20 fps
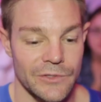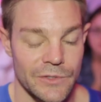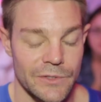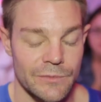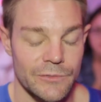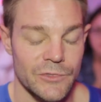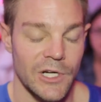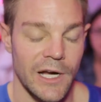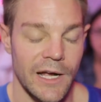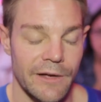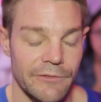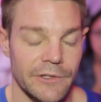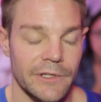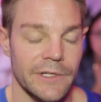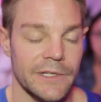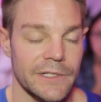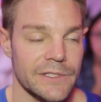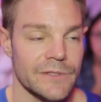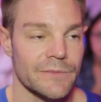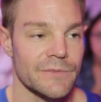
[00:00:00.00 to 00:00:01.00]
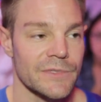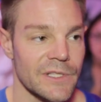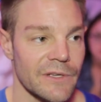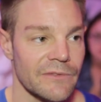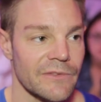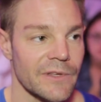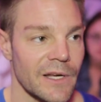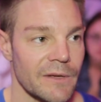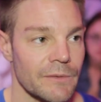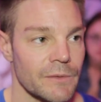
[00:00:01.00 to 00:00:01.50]
do some traveling and some
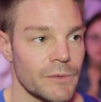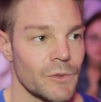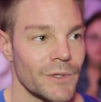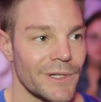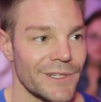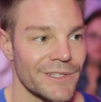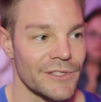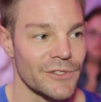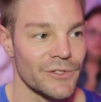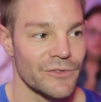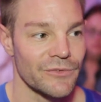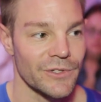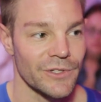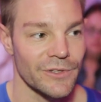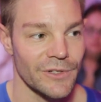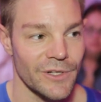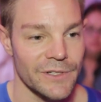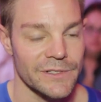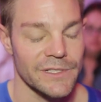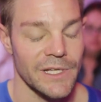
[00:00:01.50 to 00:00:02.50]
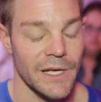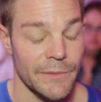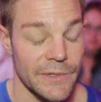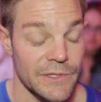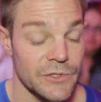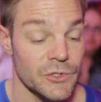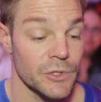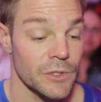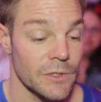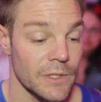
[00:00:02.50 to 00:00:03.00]
stuff that I've been wanting to do for a long time.
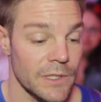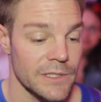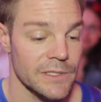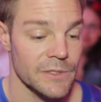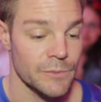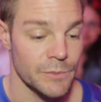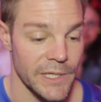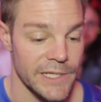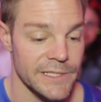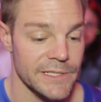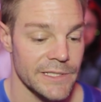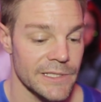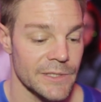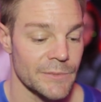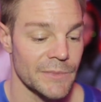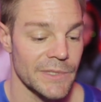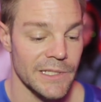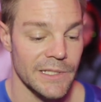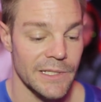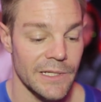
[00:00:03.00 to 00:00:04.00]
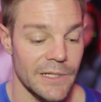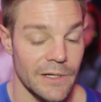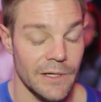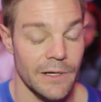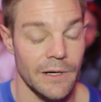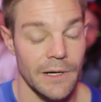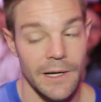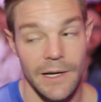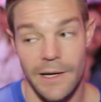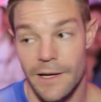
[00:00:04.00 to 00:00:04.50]
It truly is a blessing to be
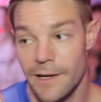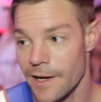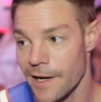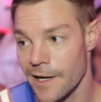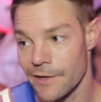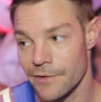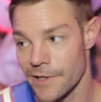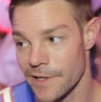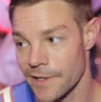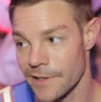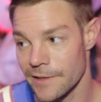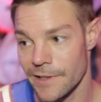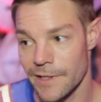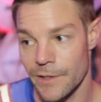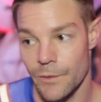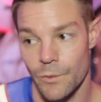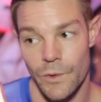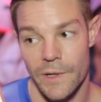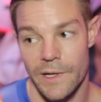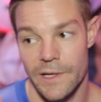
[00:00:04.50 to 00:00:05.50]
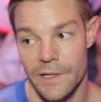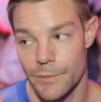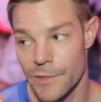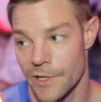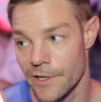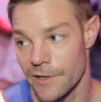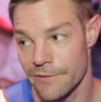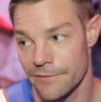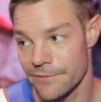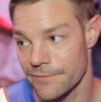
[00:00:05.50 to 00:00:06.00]
here. I ran like way
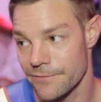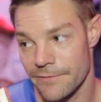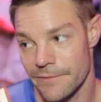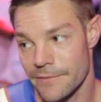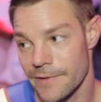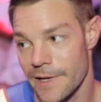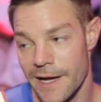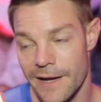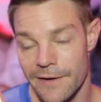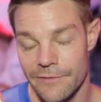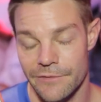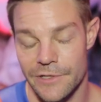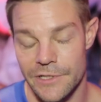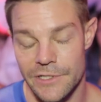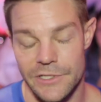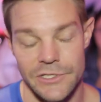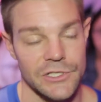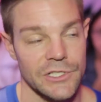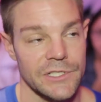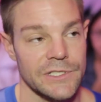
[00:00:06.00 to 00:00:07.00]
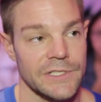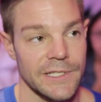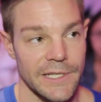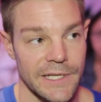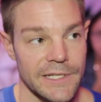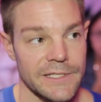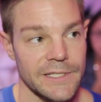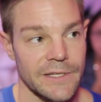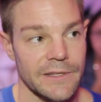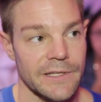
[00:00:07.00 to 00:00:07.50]
above average just to
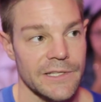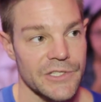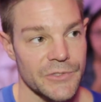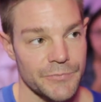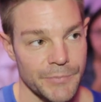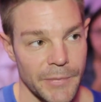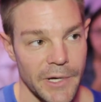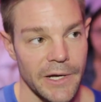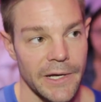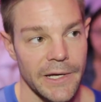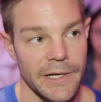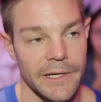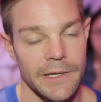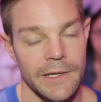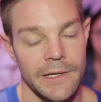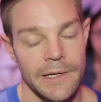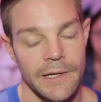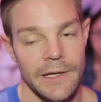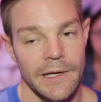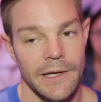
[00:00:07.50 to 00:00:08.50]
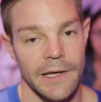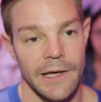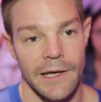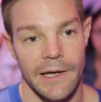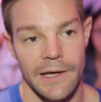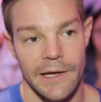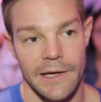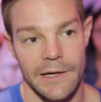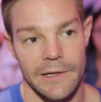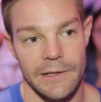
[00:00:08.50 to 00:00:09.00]
get to this spot,
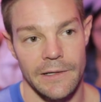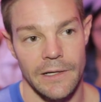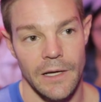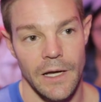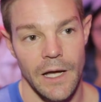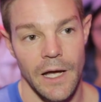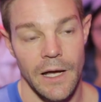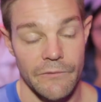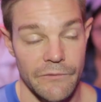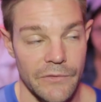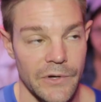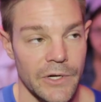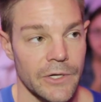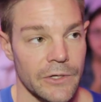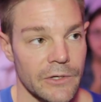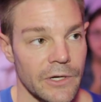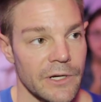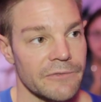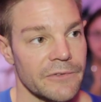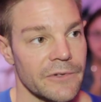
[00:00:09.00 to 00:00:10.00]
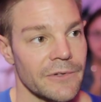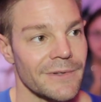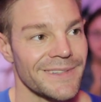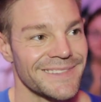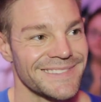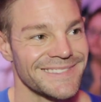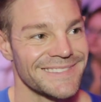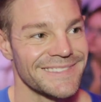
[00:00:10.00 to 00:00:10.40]
and uh, I'm very grateful.